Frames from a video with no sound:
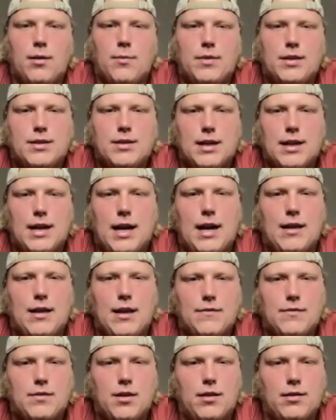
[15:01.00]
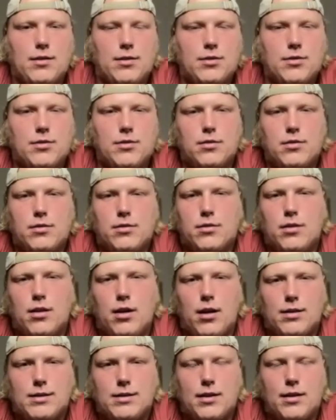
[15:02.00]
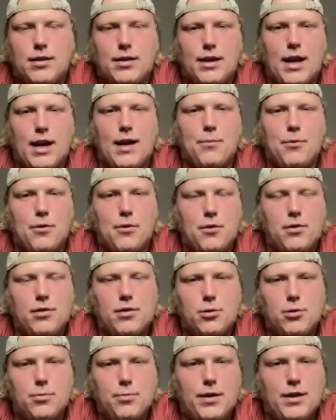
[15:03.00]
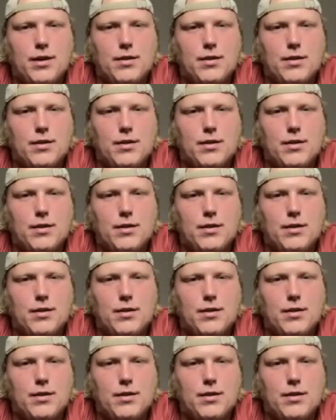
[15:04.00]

He's a guy that I've talked to. Dylan Gabriel a little bit.